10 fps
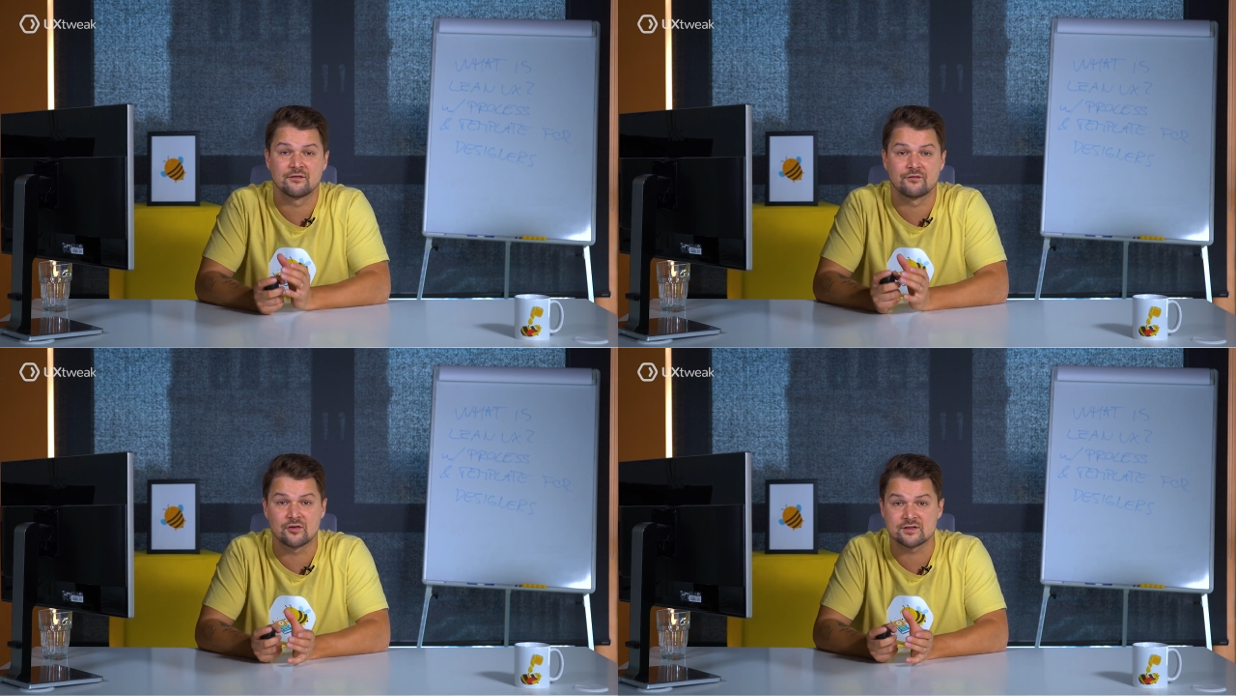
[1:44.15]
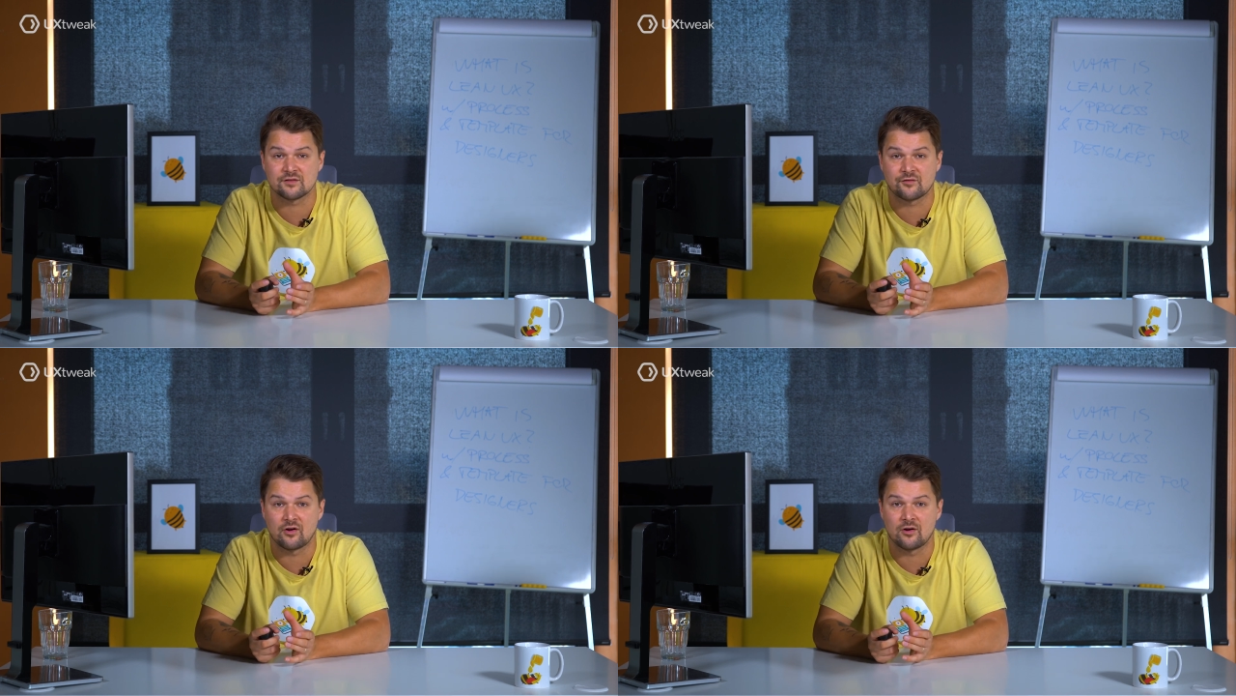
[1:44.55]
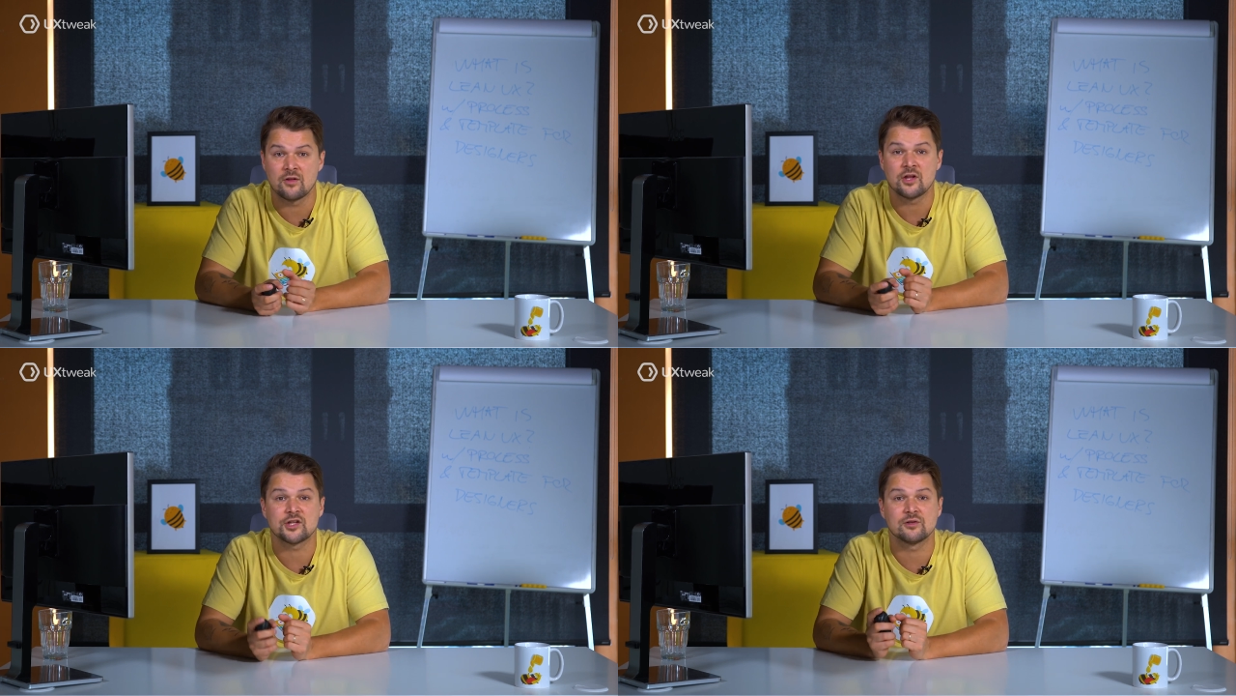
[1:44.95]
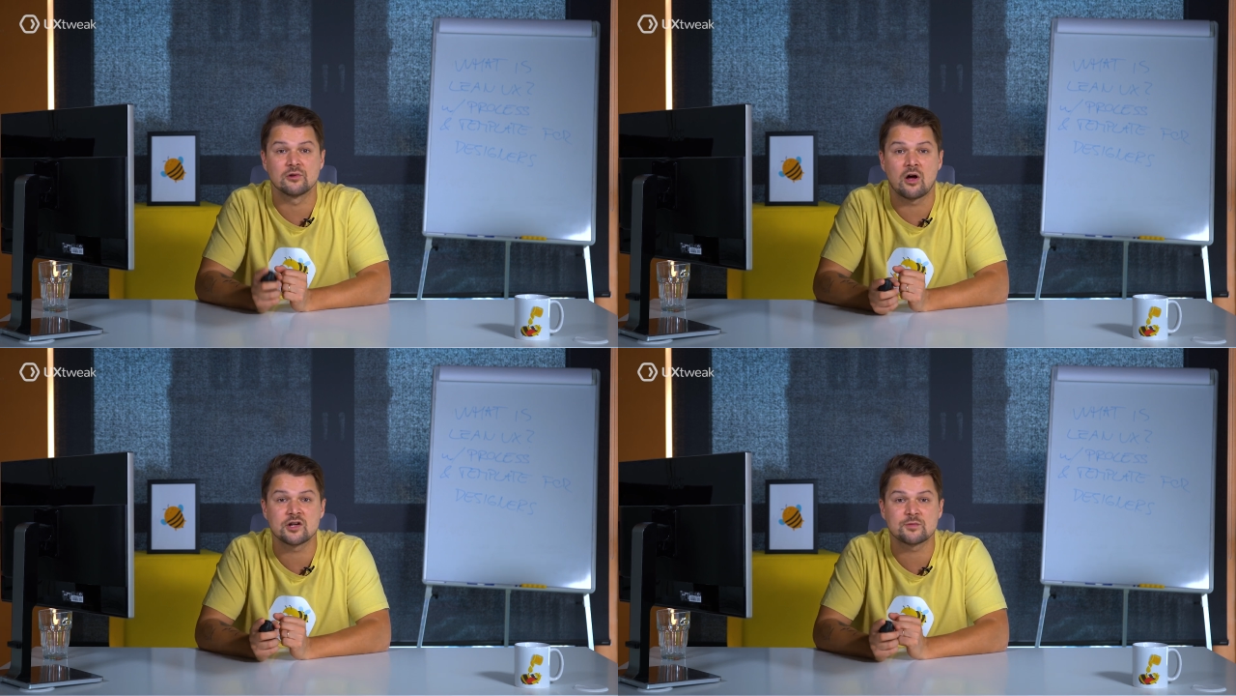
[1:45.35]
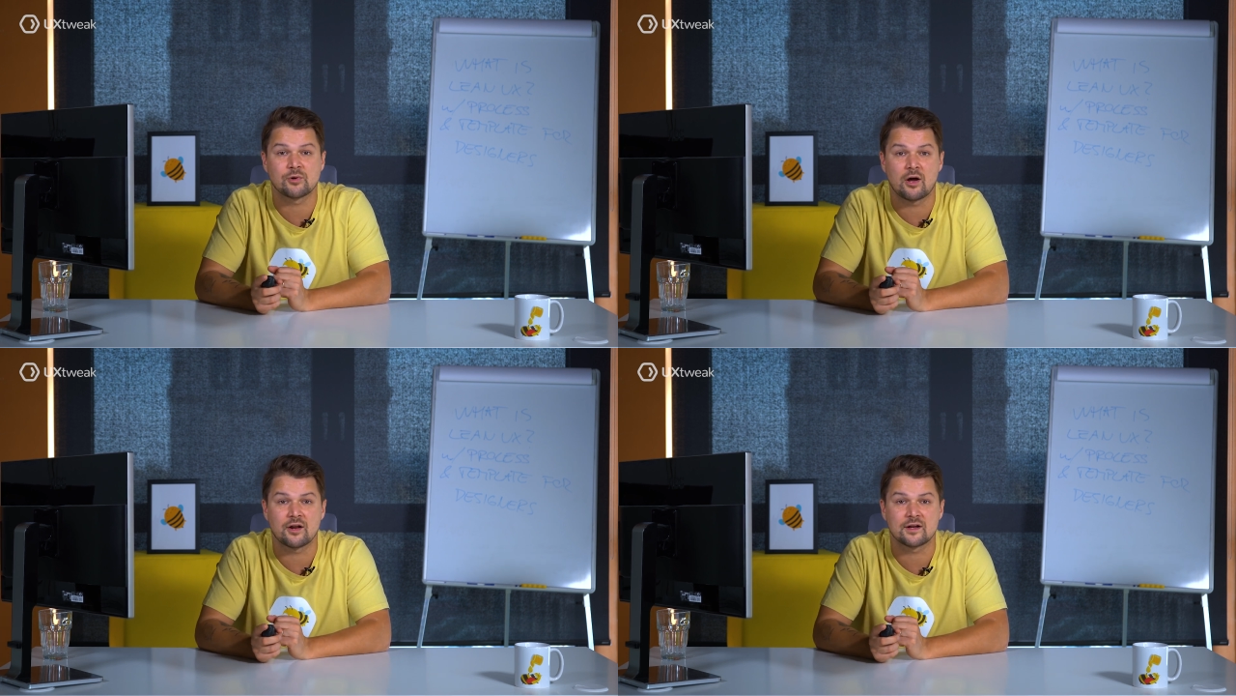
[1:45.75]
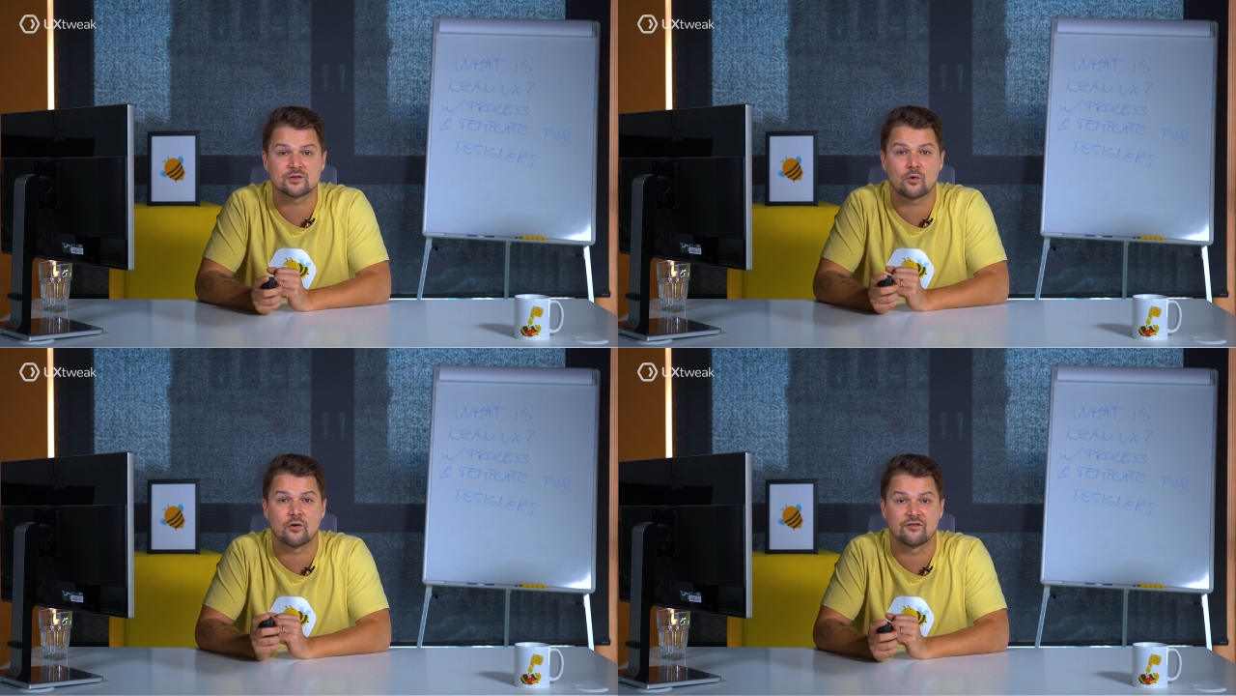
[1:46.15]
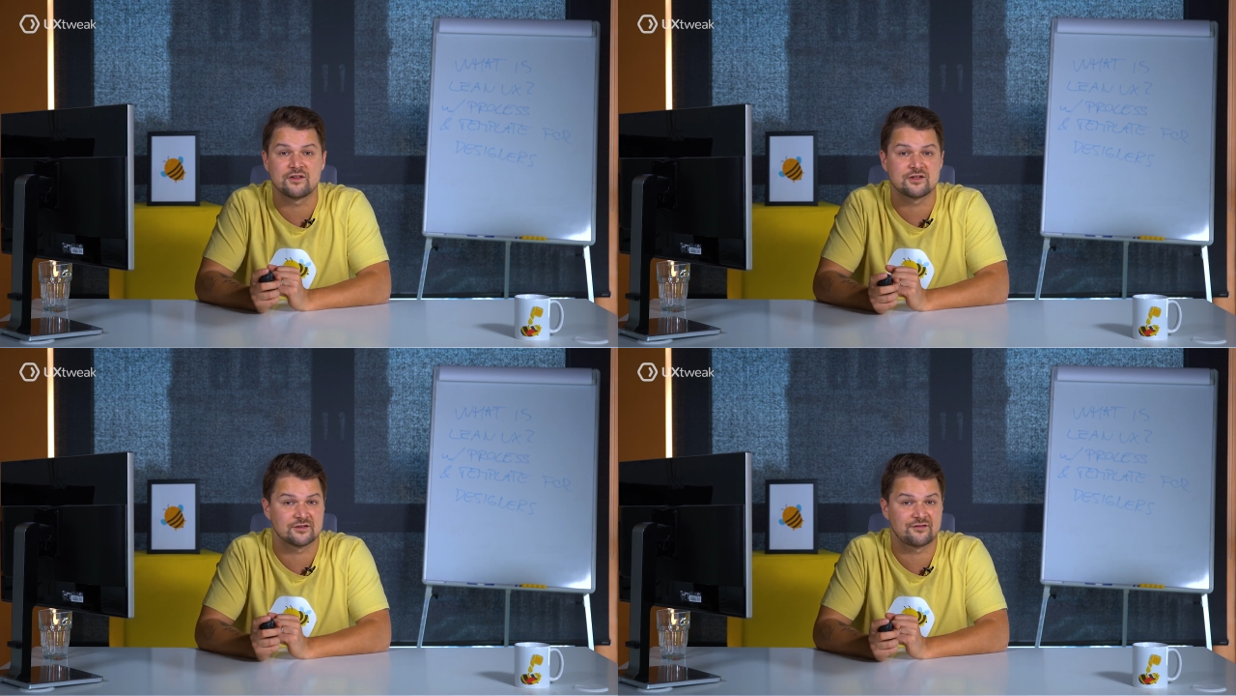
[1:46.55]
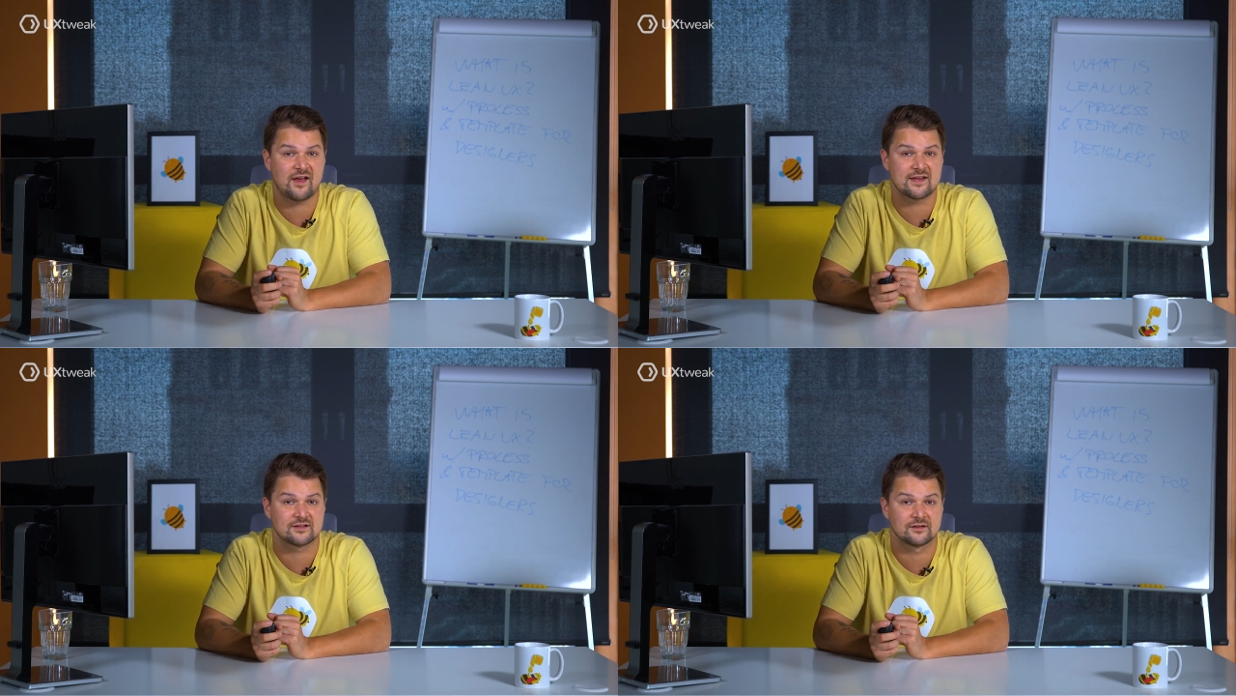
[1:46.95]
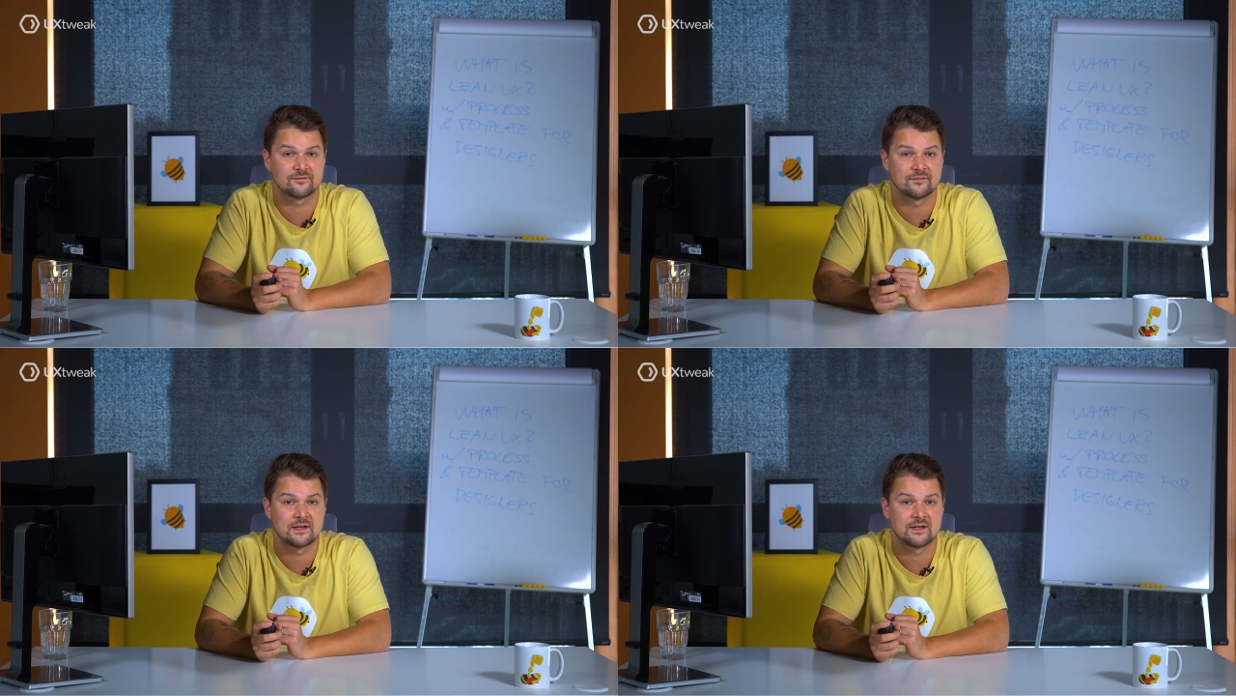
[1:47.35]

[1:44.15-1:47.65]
First of all, you launch products or features faster.